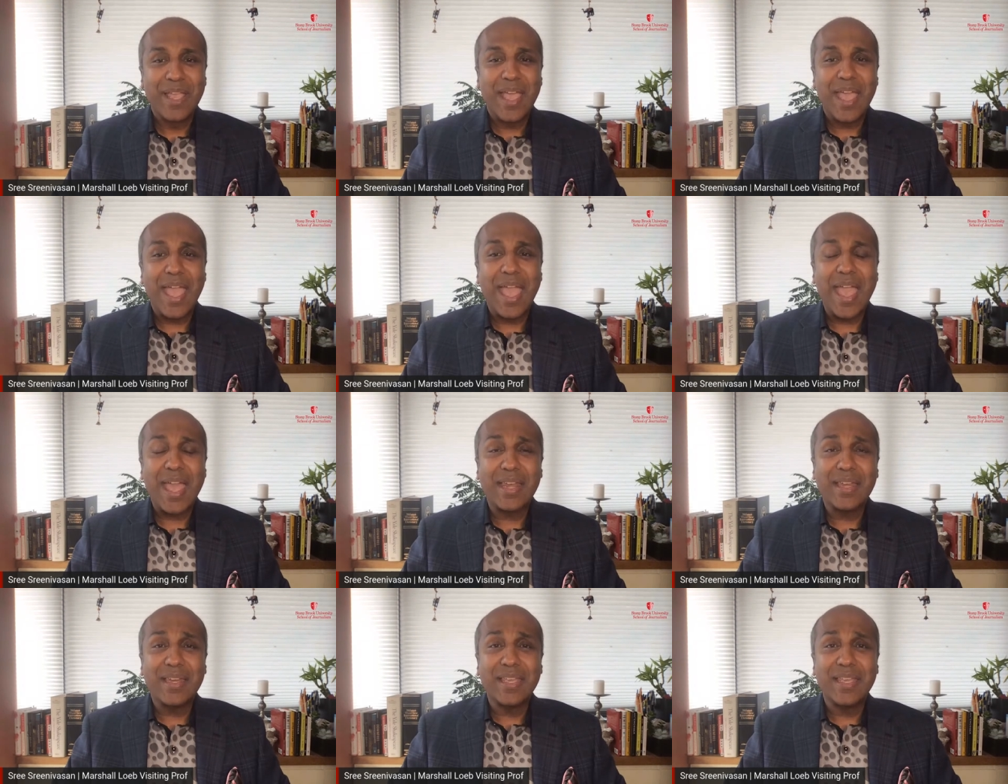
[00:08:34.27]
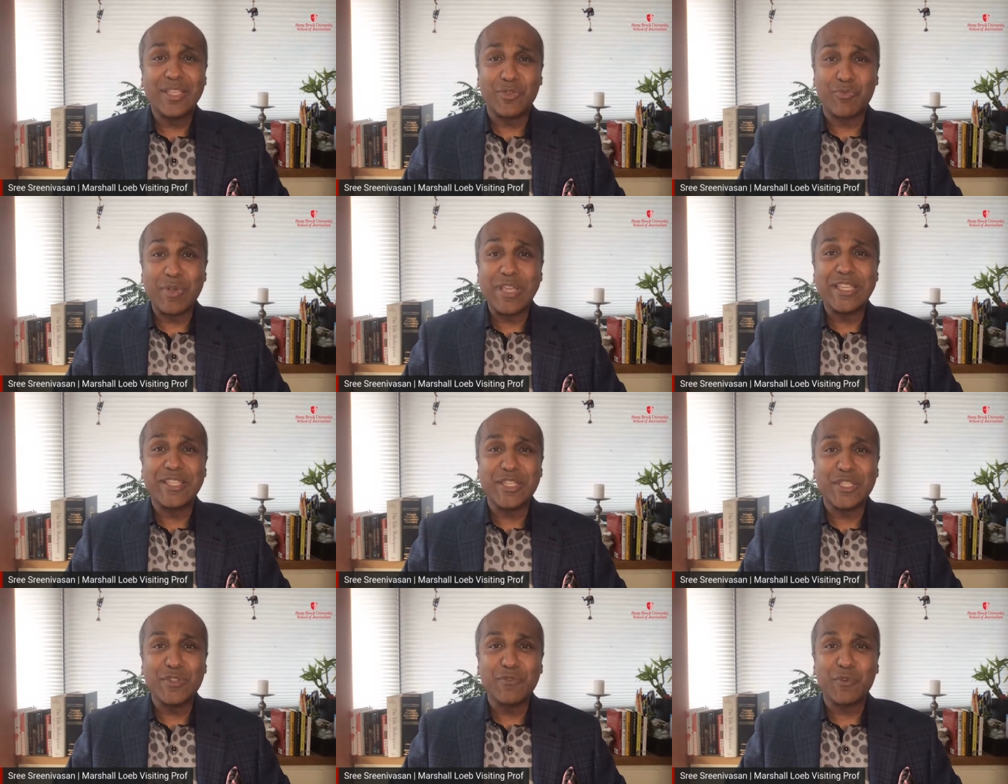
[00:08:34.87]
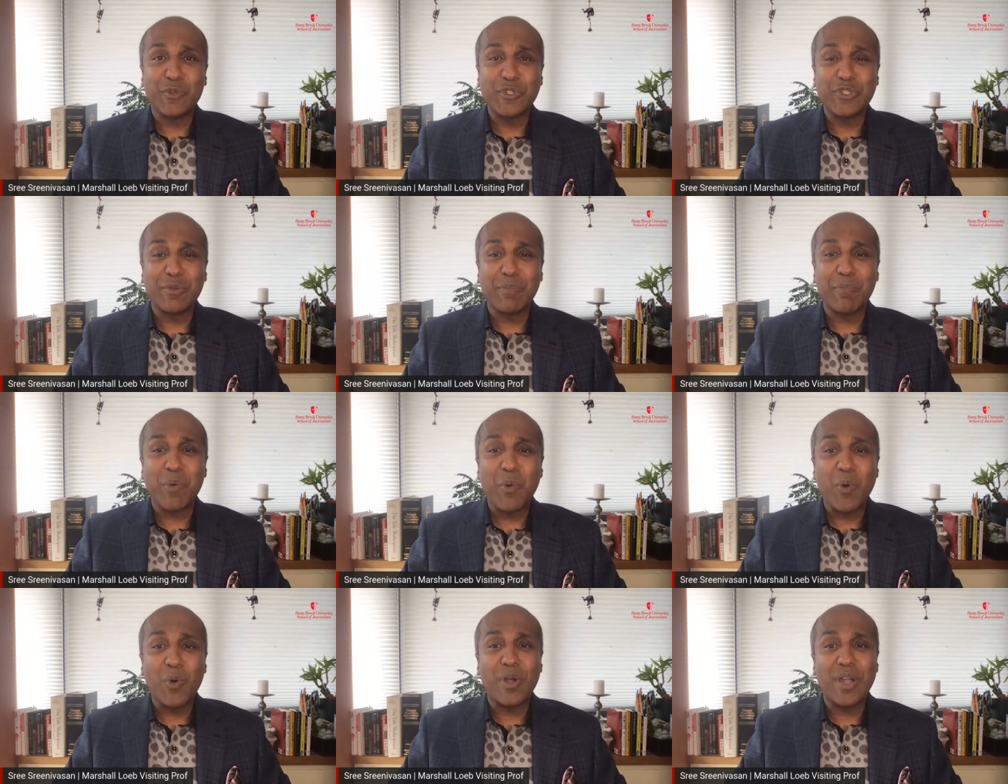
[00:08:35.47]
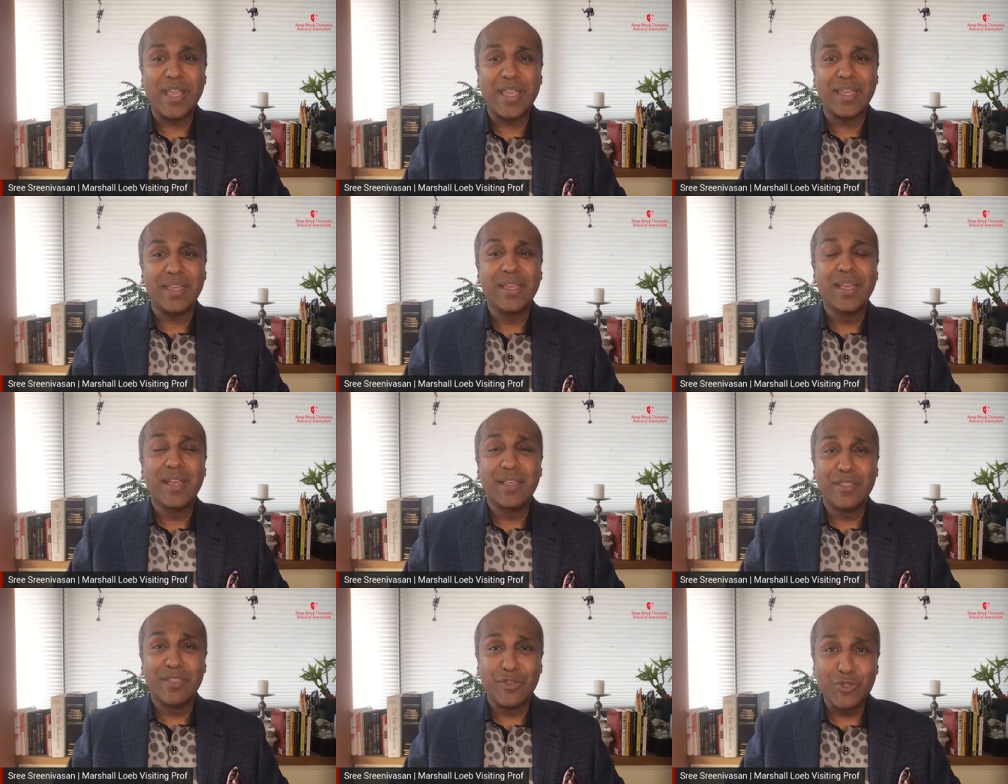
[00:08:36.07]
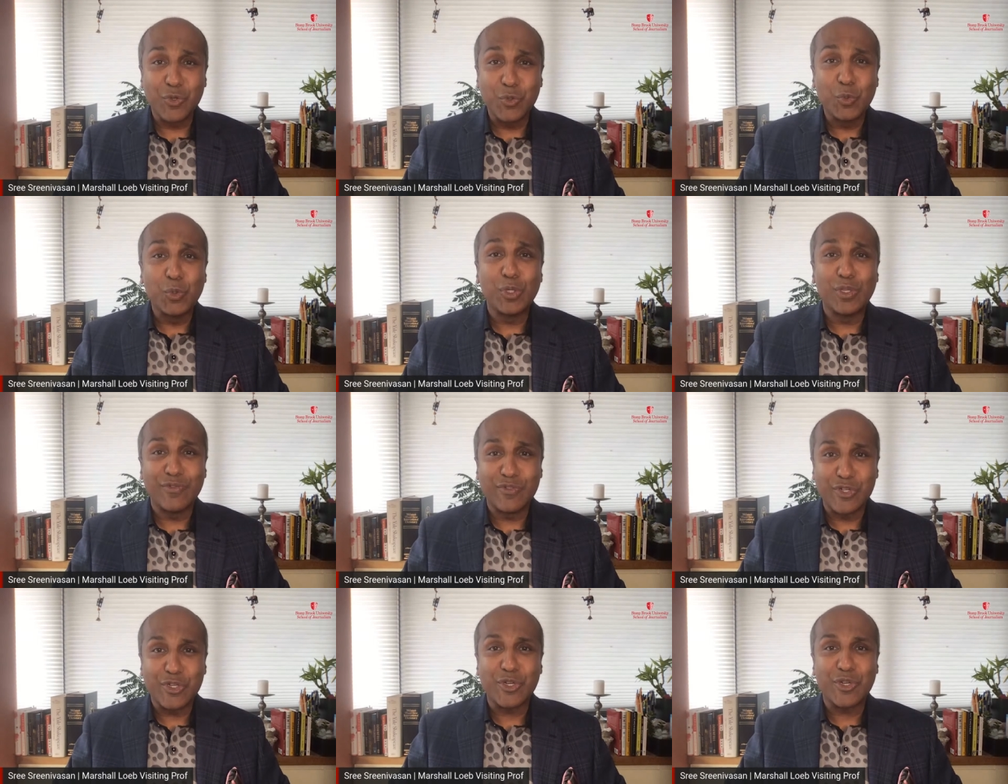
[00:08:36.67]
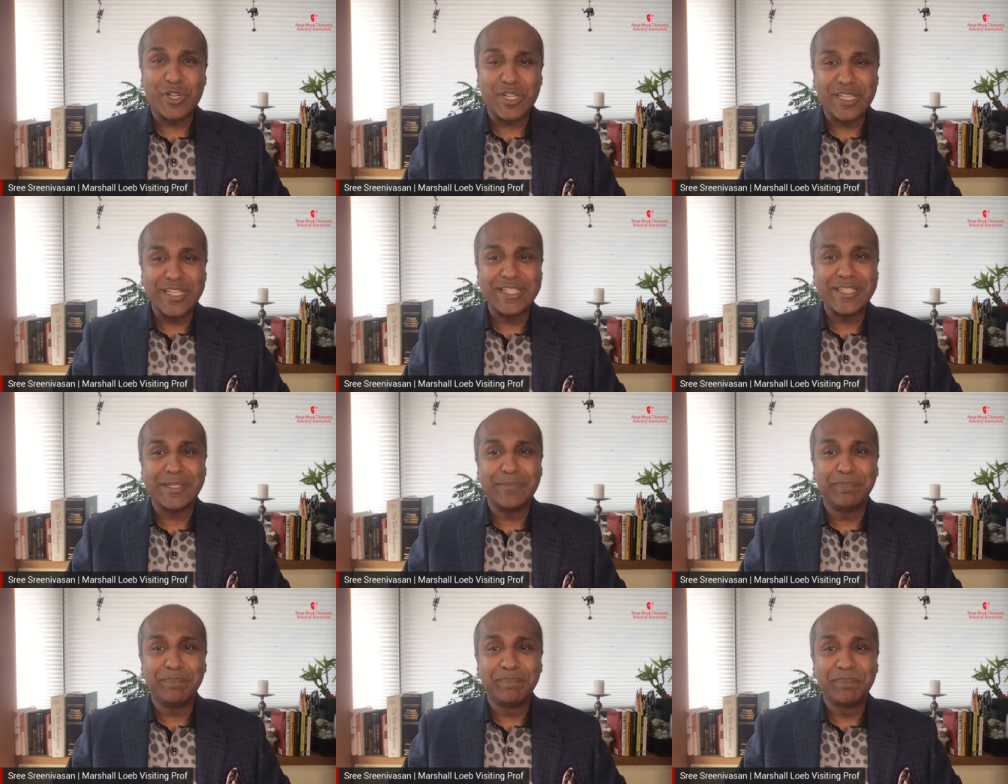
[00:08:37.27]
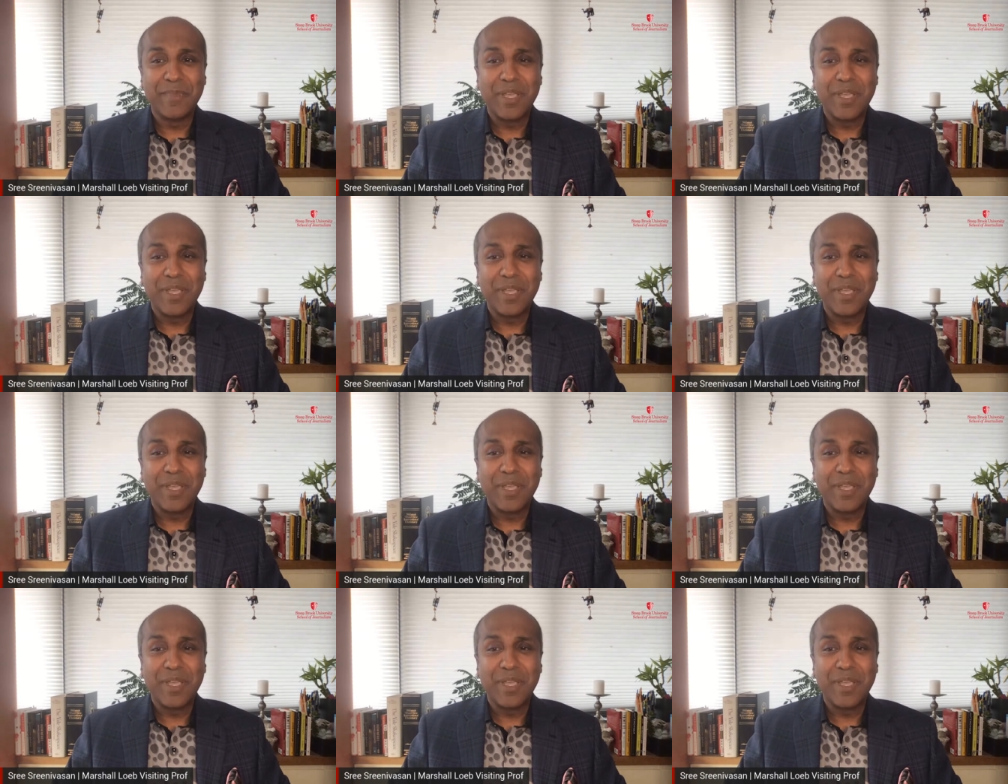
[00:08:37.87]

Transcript: and his reasons for supporting the School of Journalism.